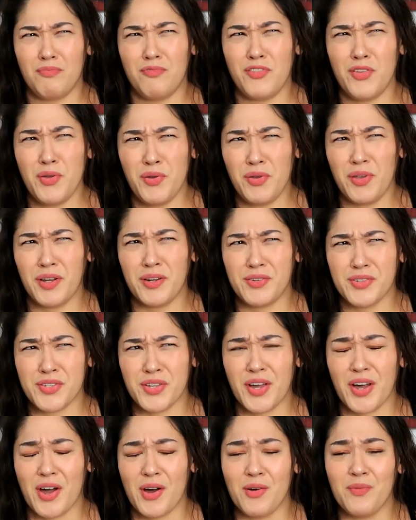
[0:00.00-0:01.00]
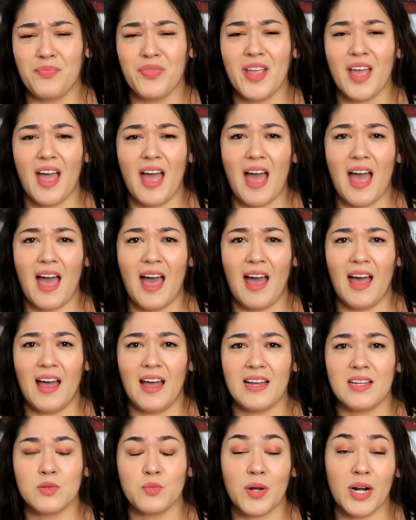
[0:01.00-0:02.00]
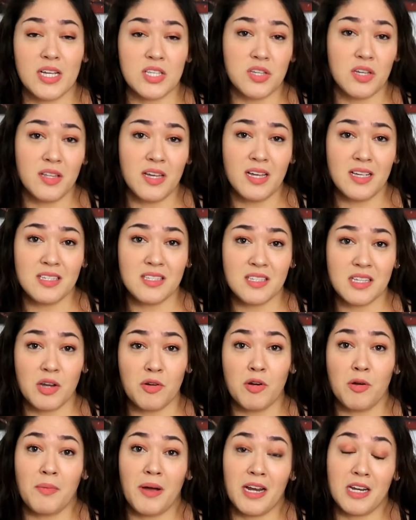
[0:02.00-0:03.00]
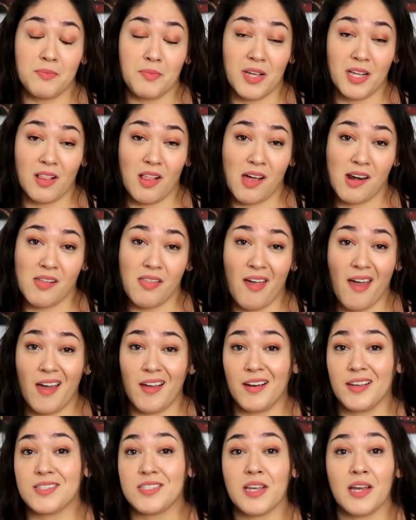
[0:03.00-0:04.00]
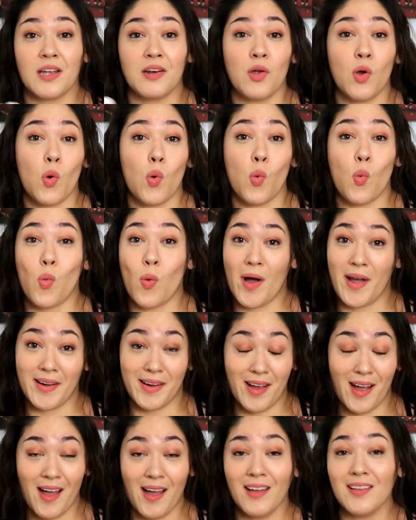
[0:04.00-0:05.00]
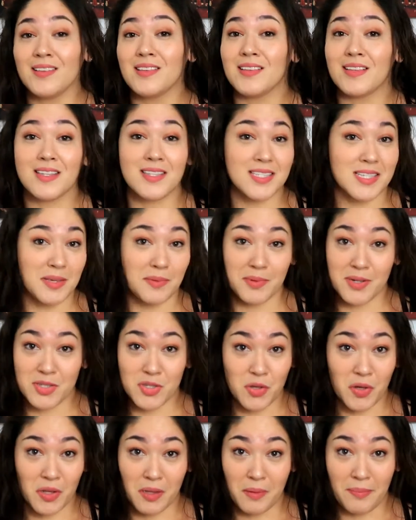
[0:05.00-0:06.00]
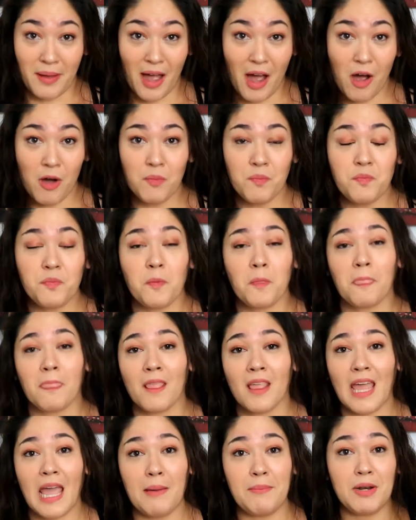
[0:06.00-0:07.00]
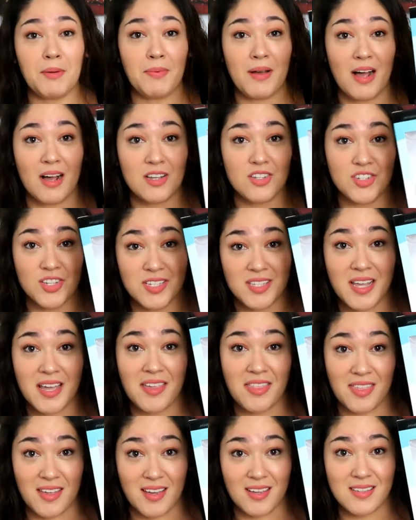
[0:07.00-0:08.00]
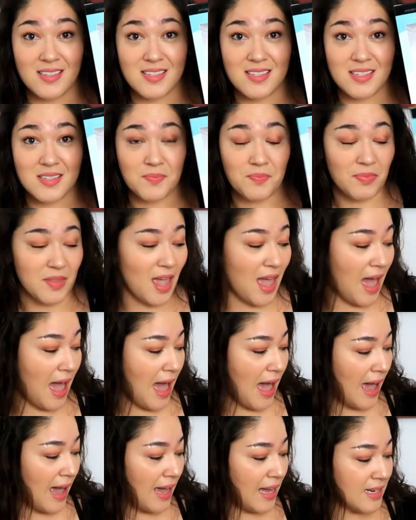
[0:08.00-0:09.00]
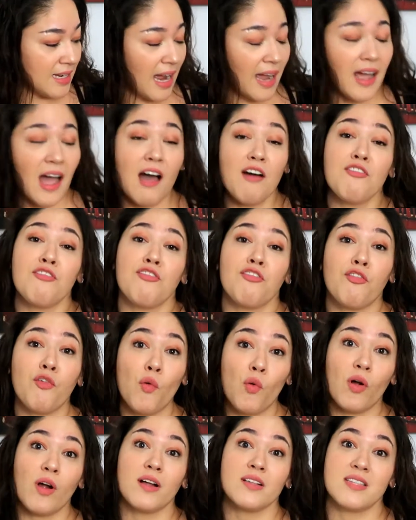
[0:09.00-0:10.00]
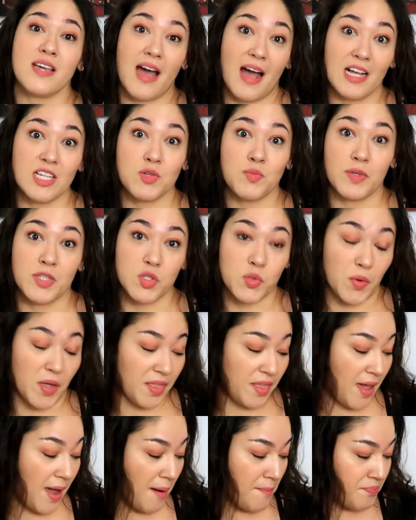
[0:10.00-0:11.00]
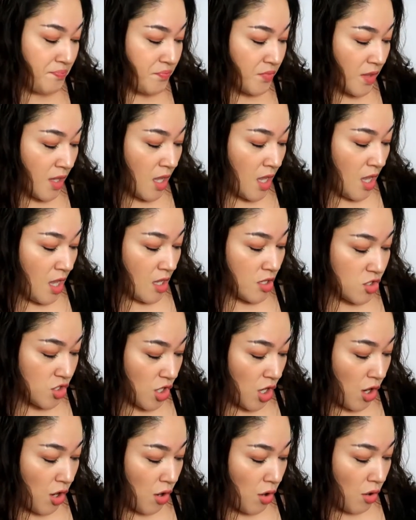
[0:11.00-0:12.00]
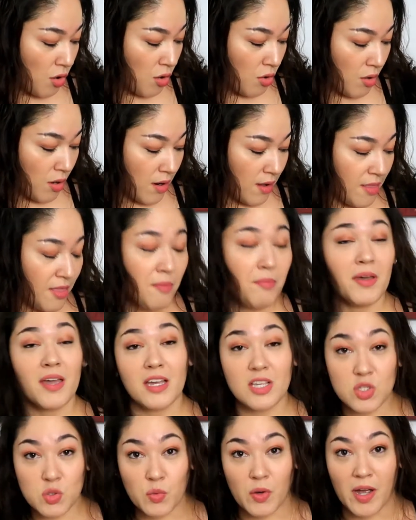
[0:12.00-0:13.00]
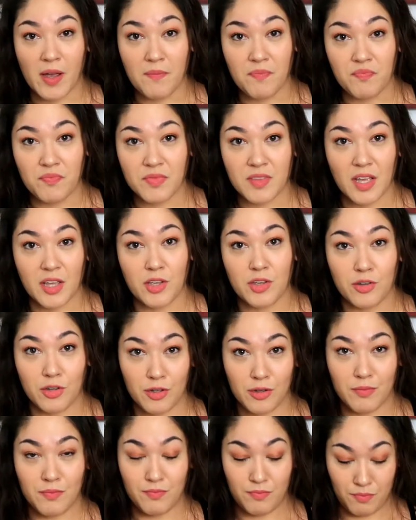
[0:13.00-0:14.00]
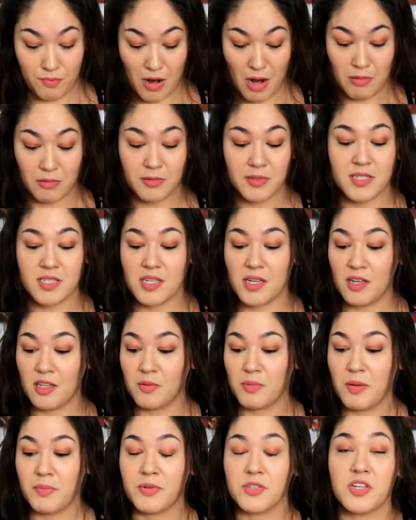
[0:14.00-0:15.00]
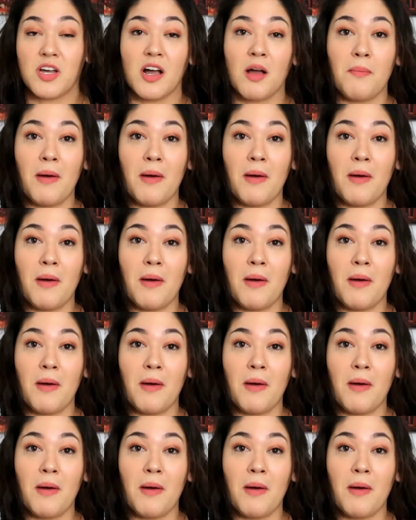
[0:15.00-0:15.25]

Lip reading: few years ago. And when I saw this, it reminded me a lot of that. And I said, why not? Let's see what it's all about. Came in a box just like this. And I got 4 attachments with it. So the biggest one that you'll probably see other people talk